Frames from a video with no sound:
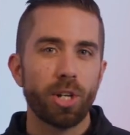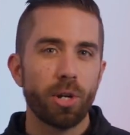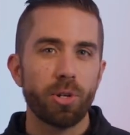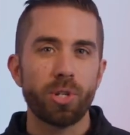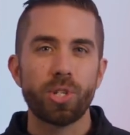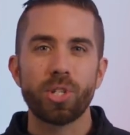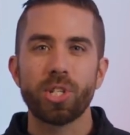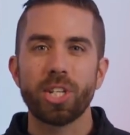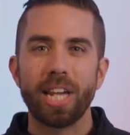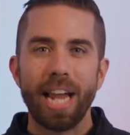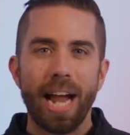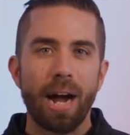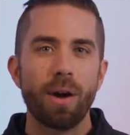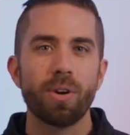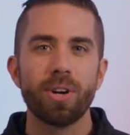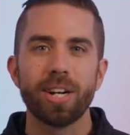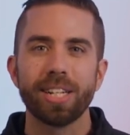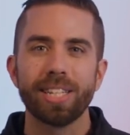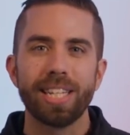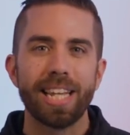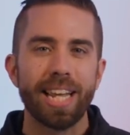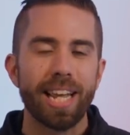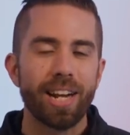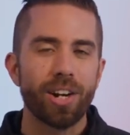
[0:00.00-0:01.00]
go
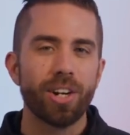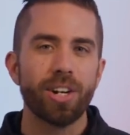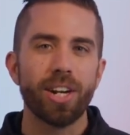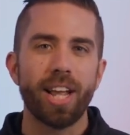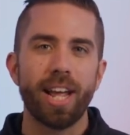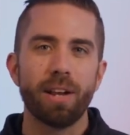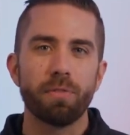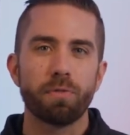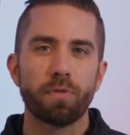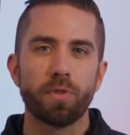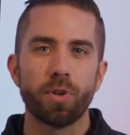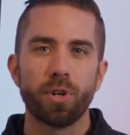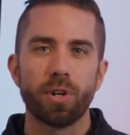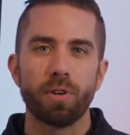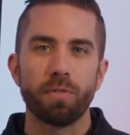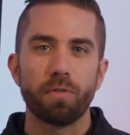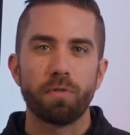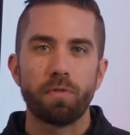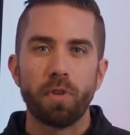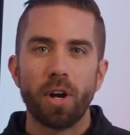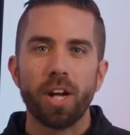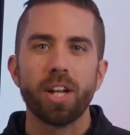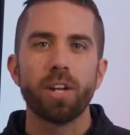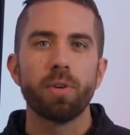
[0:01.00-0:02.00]
scouring the internet for
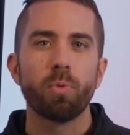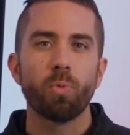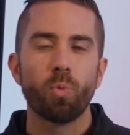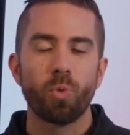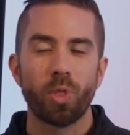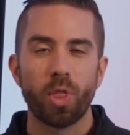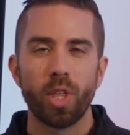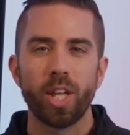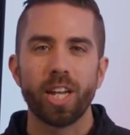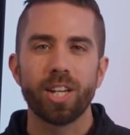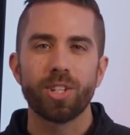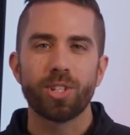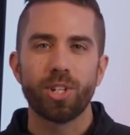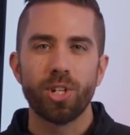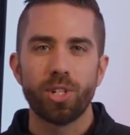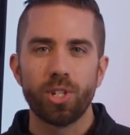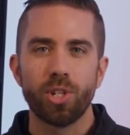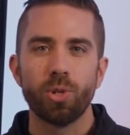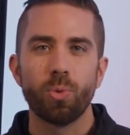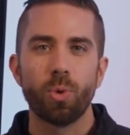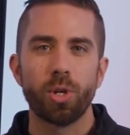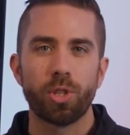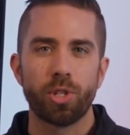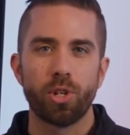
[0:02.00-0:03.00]
fun things to
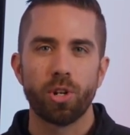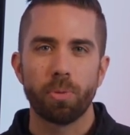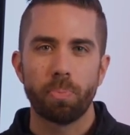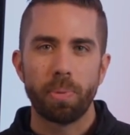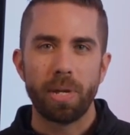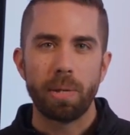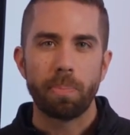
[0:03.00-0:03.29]
do with your